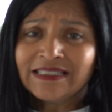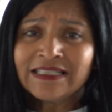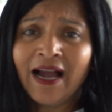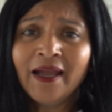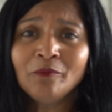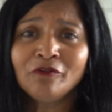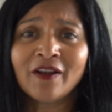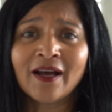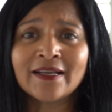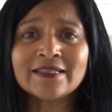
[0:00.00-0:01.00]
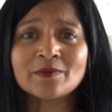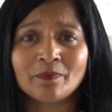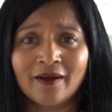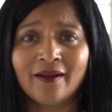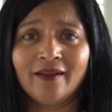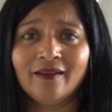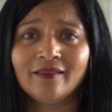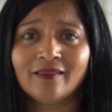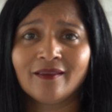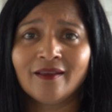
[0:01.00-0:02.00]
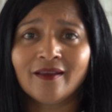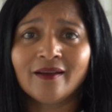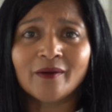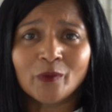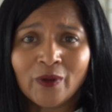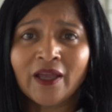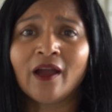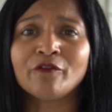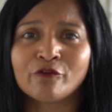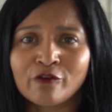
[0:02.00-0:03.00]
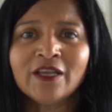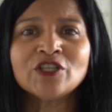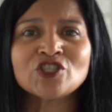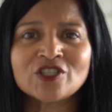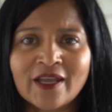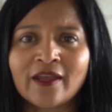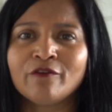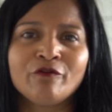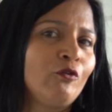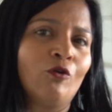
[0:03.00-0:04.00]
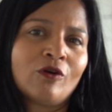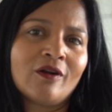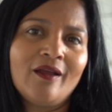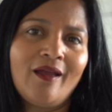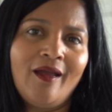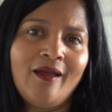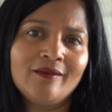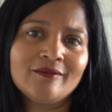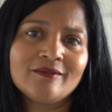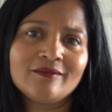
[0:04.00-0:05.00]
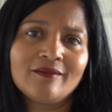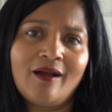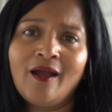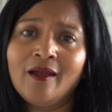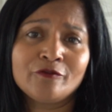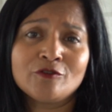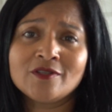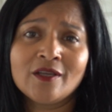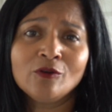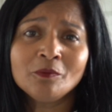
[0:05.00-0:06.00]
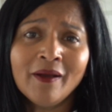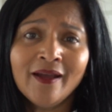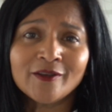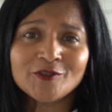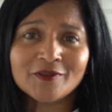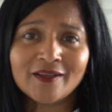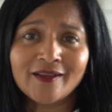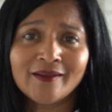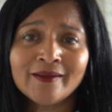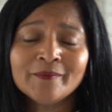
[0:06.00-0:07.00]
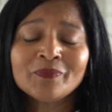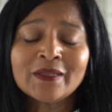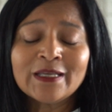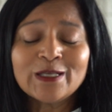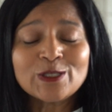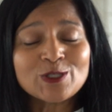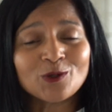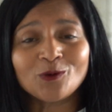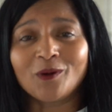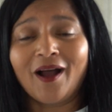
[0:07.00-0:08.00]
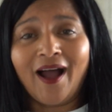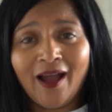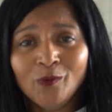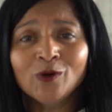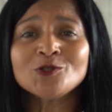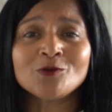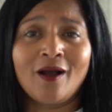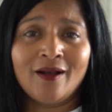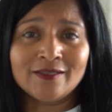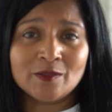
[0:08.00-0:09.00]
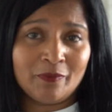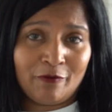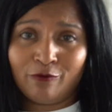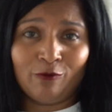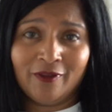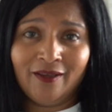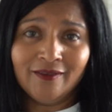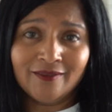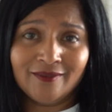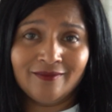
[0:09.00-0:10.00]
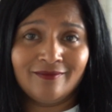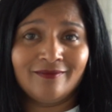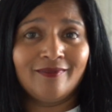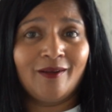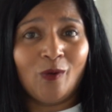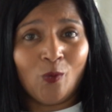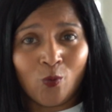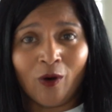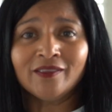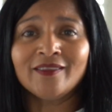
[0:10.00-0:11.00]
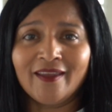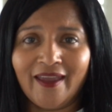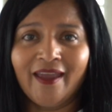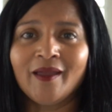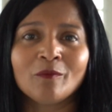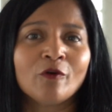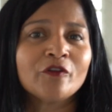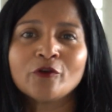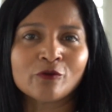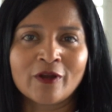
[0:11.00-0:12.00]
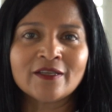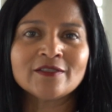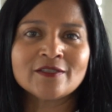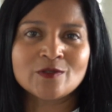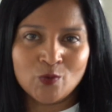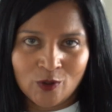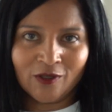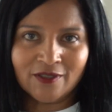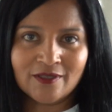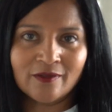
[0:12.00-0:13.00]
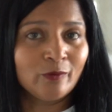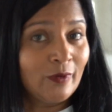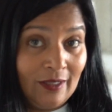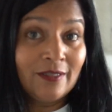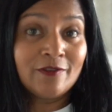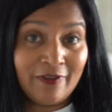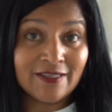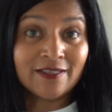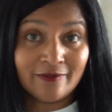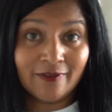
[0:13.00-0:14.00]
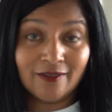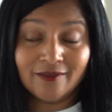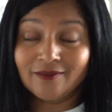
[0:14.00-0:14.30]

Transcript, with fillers: Time flies by. We have reached day four and I have to say goodbye today. So I want to ask before that what the aim of the curators was with this festival.